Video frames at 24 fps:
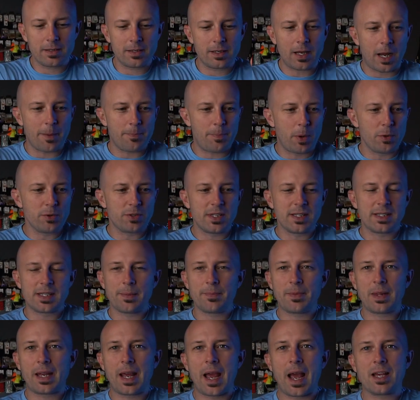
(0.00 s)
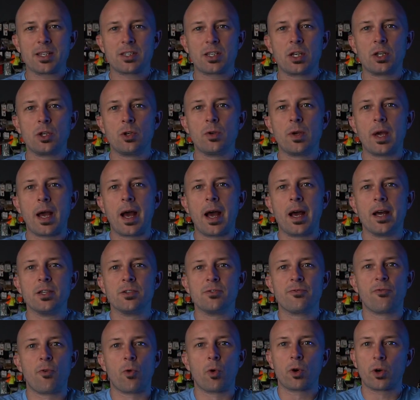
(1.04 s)
I posted something asking you guys
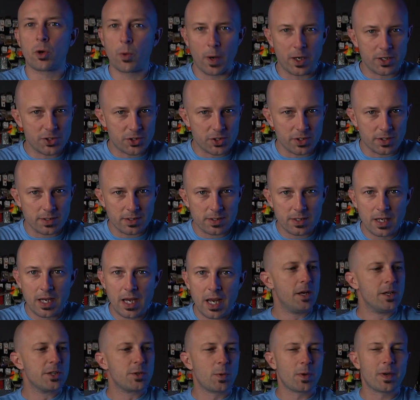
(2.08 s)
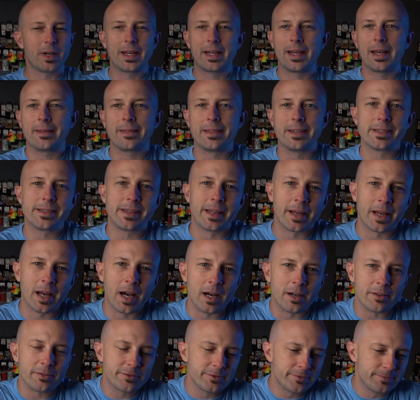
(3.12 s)
4 questions. So we're gonna kick this thing
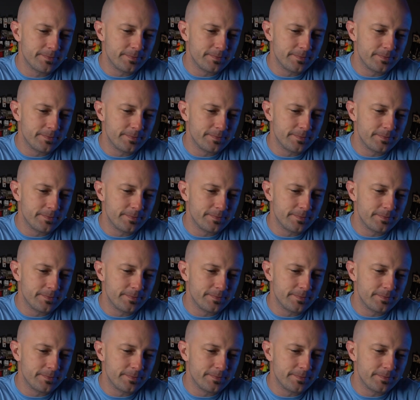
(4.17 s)
off.